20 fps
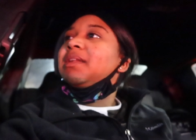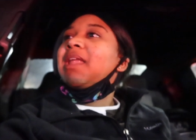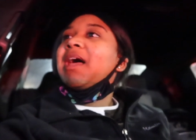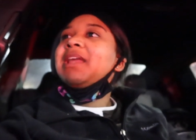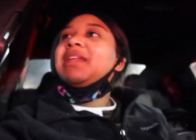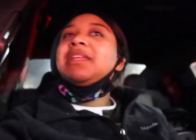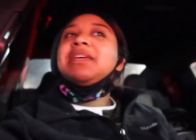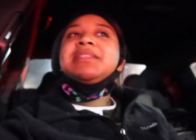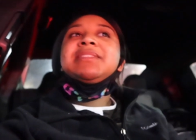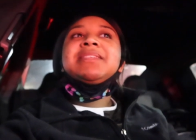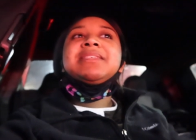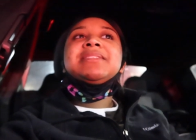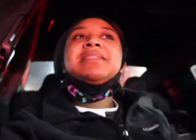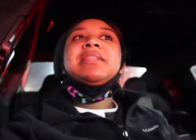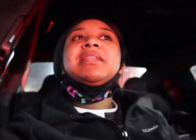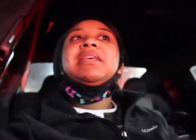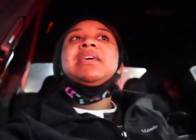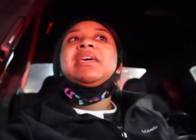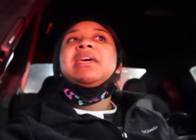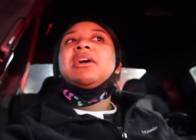like this is
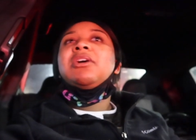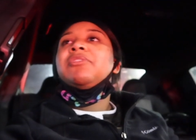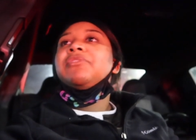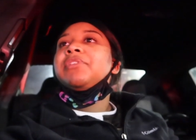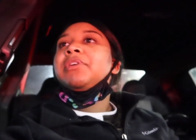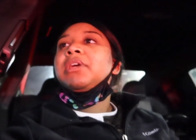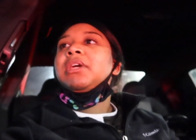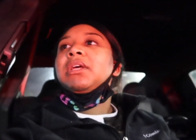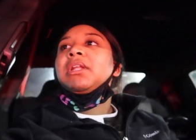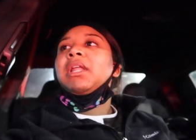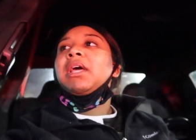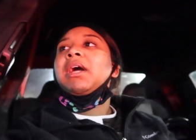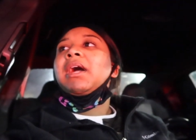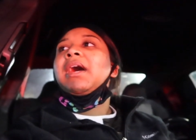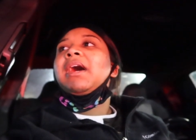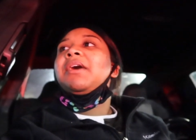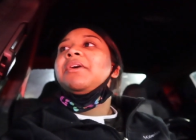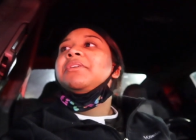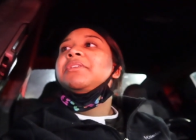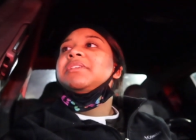lit over here. Like
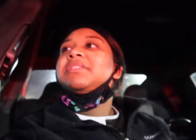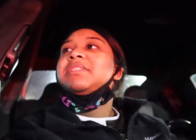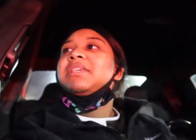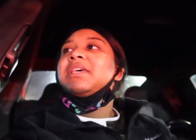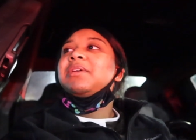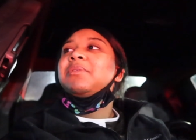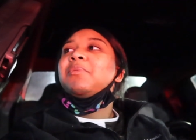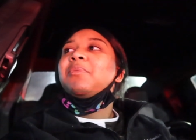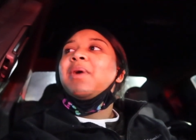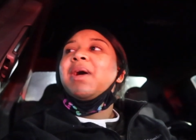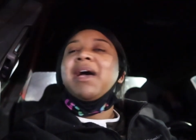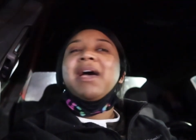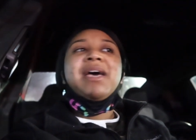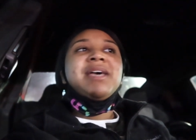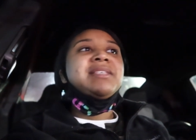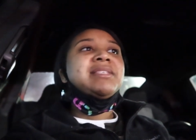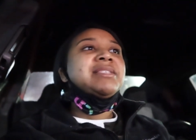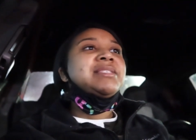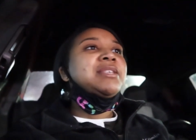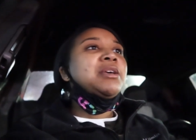I don't understand why
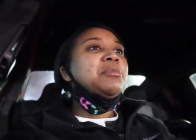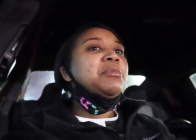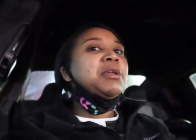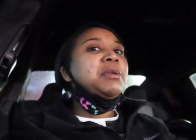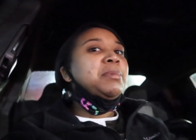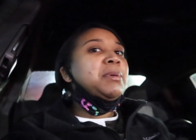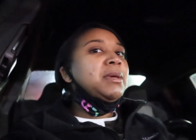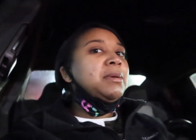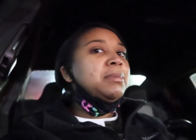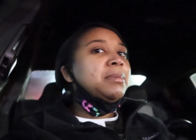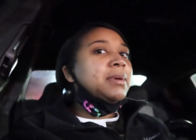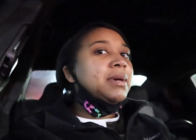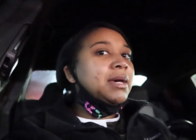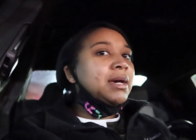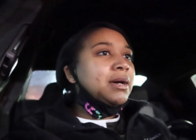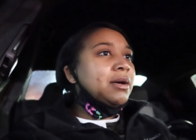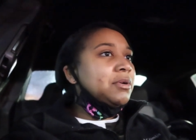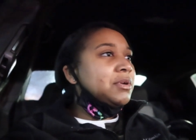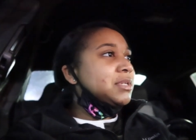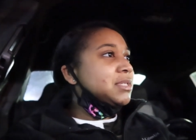is there so many people
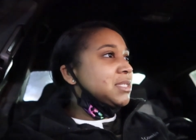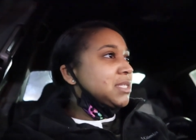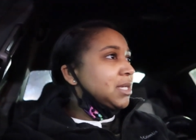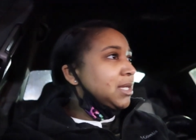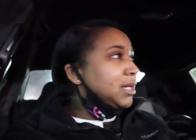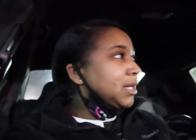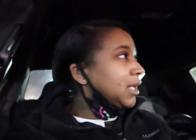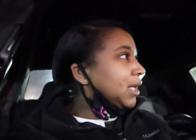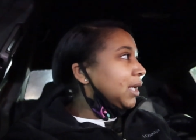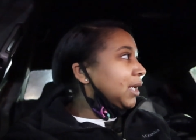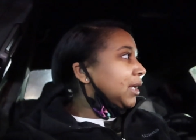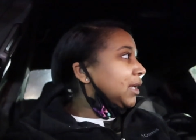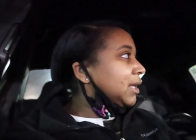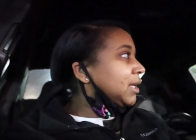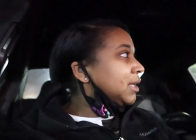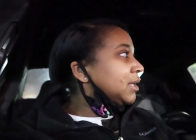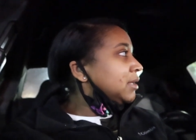out on a Sunday.